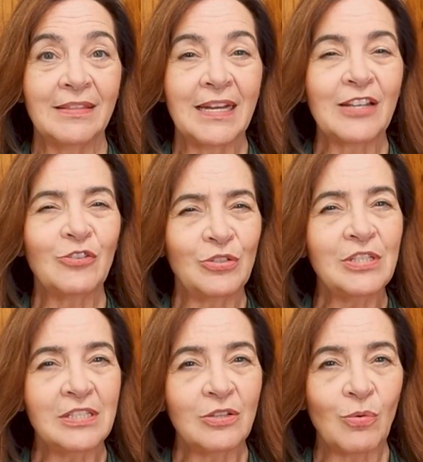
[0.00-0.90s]
that I
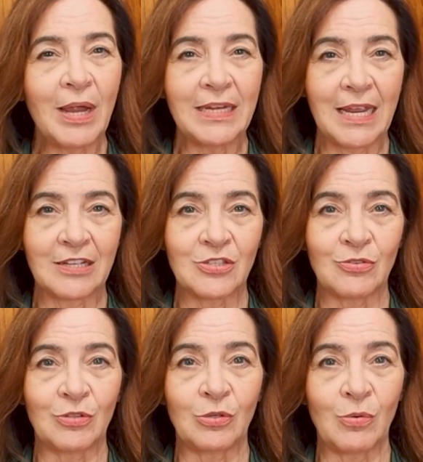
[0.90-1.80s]
couldn't quite
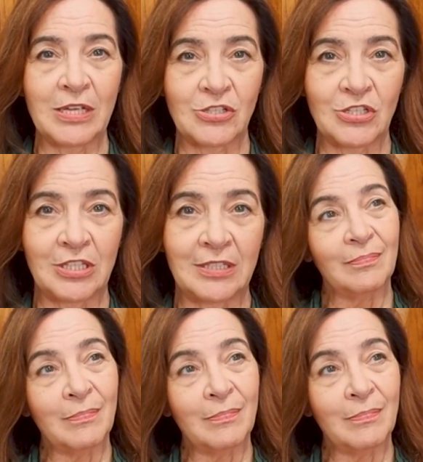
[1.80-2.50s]
answer the question.